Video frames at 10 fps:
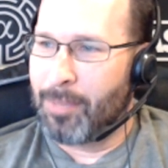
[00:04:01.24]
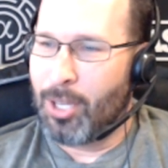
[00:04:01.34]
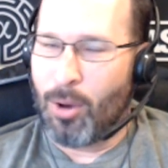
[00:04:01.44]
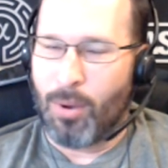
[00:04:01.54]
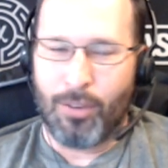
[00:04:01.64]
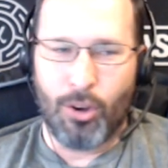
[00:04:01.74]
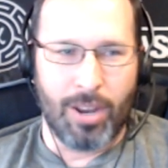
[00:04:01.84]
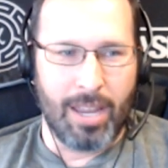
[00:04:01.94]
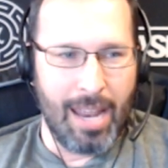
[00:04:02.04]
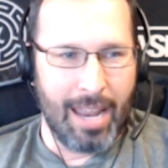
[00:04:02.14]
you know, if you're a
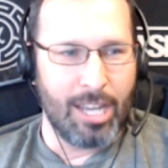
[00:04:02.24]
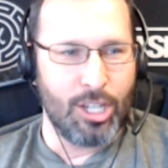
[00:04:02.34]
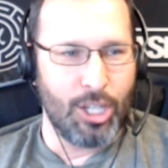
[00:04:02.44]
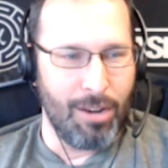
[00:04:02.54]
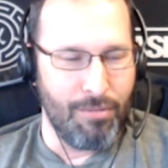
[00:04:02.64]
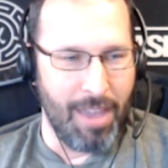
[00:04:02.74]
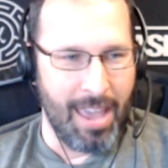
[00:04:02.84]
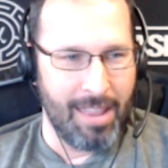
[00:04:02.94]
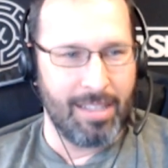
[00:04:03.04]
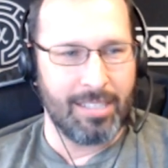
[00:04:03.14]
Connecticut Shade
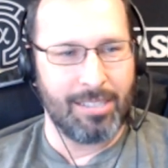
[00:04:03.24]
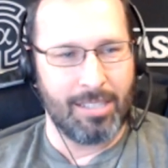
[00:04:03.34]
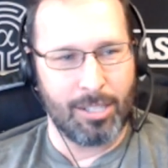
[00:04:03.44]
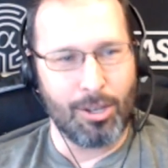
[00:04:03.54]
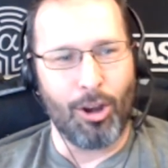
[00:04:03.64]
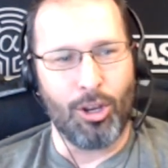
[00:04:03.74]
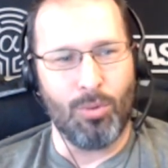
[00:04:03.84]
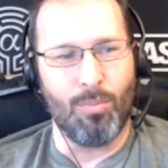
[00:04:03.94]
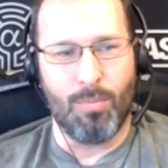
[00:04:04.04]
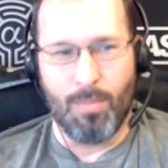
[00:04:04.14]
fan, this is a cigar
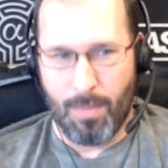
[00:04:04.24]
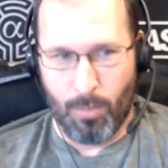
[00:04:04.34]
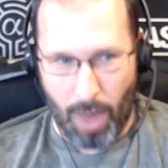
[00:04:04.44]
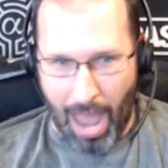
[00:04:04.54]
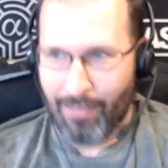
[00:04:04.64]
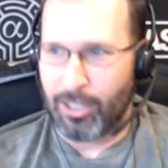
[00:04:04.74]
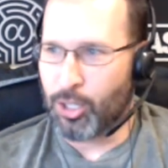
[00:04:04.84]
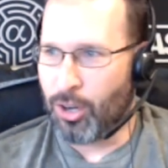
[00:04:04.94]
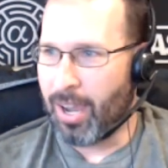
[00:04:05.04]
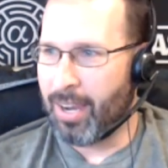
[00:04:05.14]
you have to
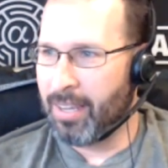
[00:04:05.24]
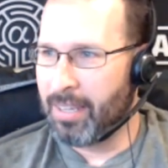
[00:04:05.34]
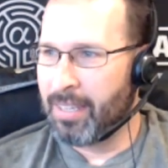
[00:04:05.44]
try.